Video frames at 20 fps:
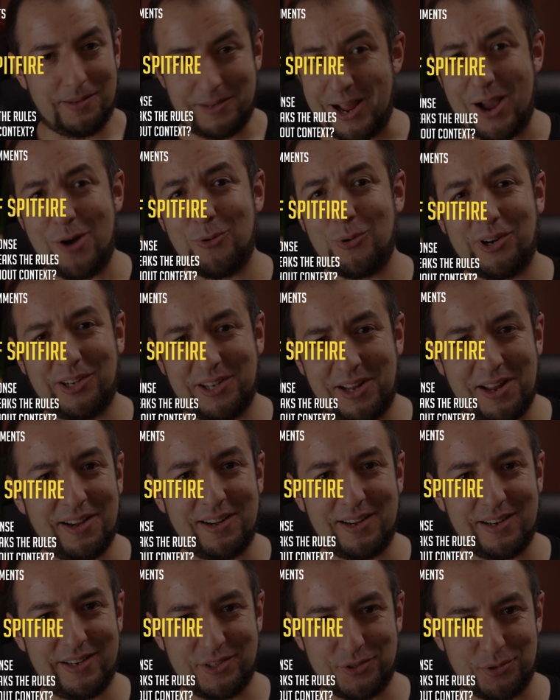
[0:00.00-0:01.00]
Now we're
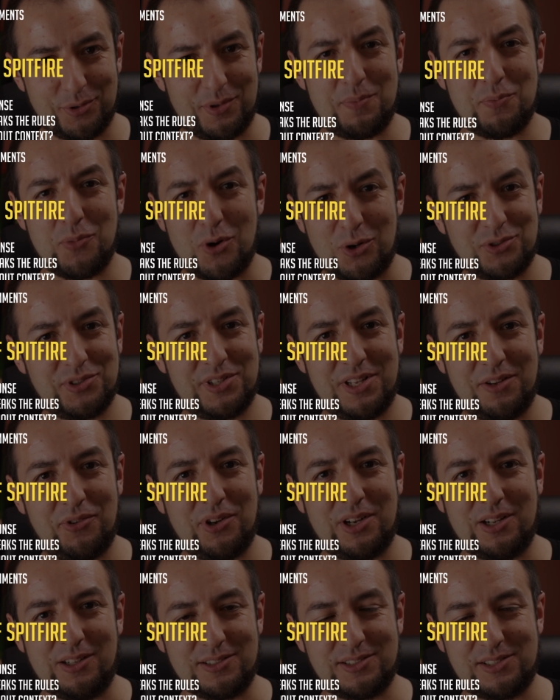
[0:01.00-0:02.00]
getting into the most
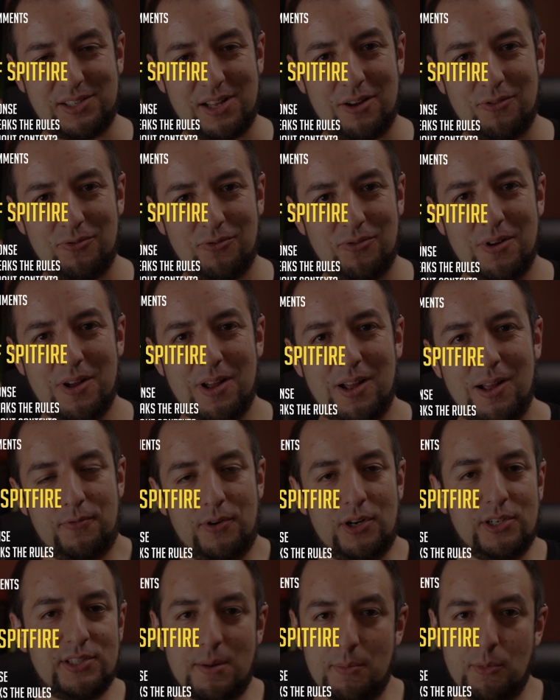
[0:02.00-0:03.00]
difficult stuff.
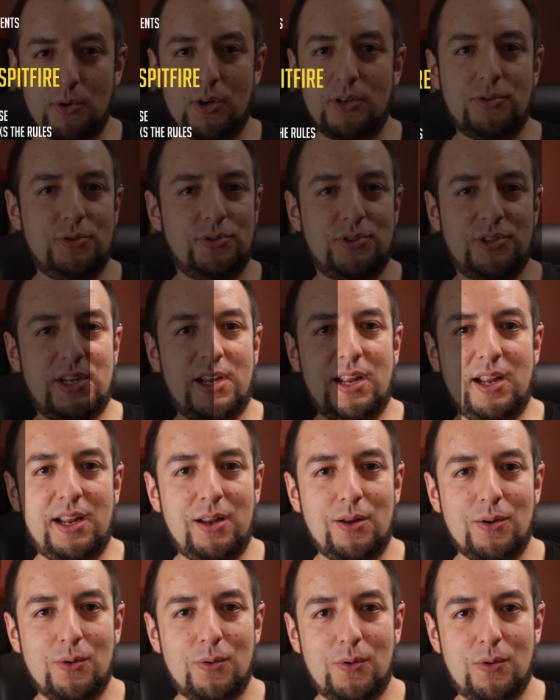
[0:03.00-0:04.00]
First, I'm going to
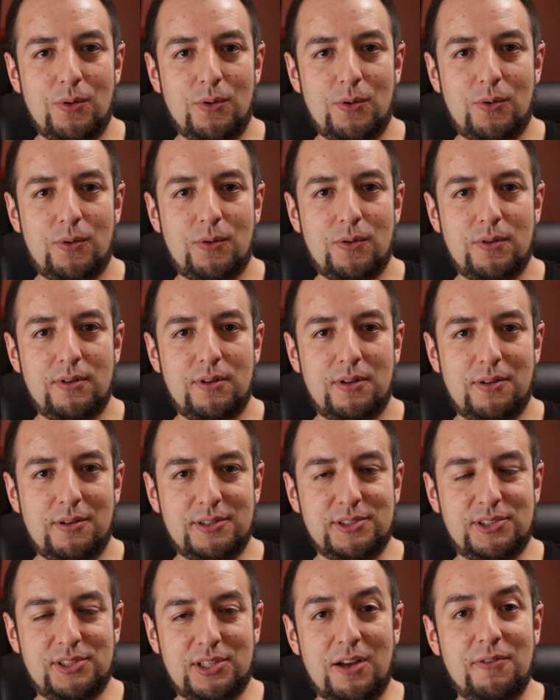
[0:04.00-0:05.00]
say
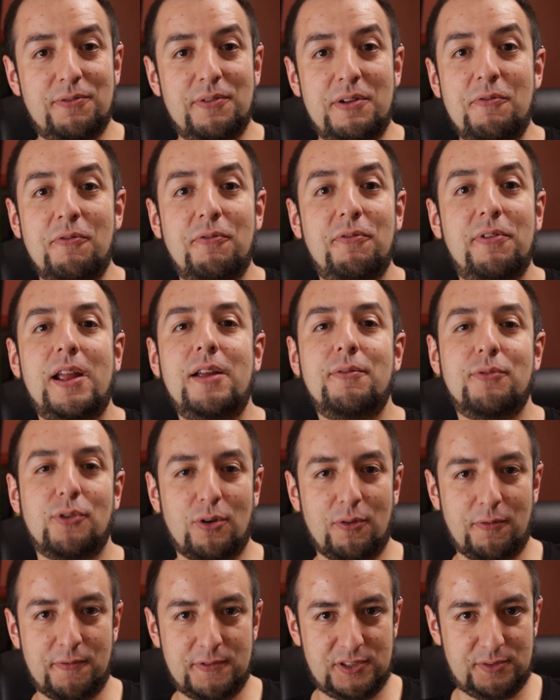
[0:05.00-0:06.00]
stuff in favor
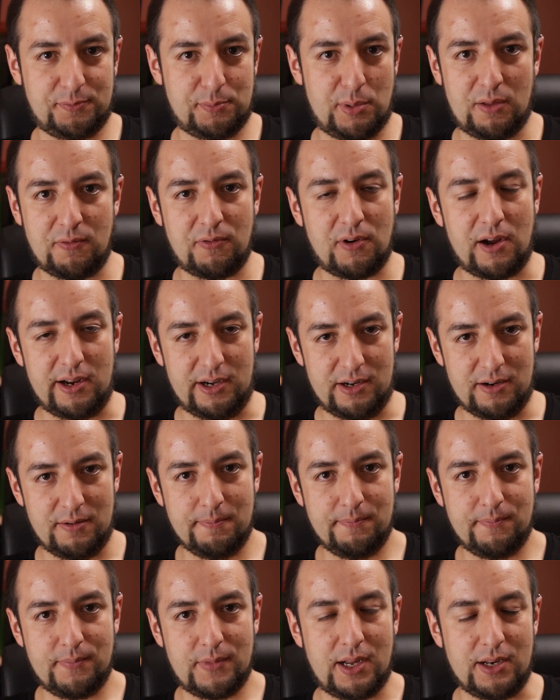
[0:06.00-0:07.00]
of Spitfire,
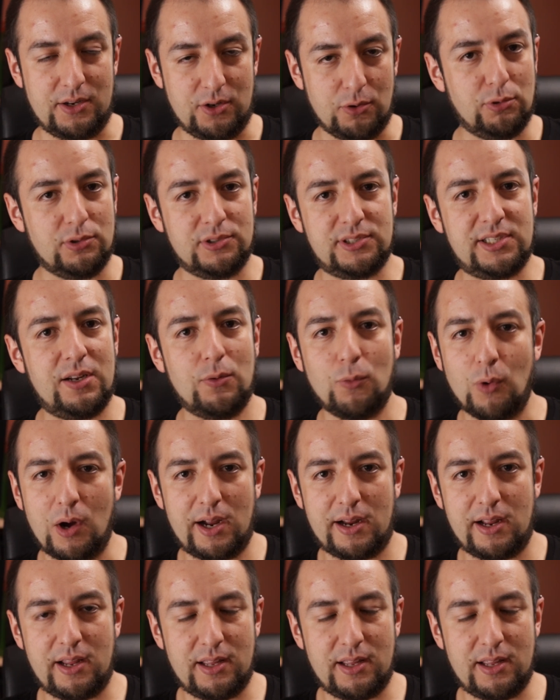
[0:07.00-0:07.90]
and you will see why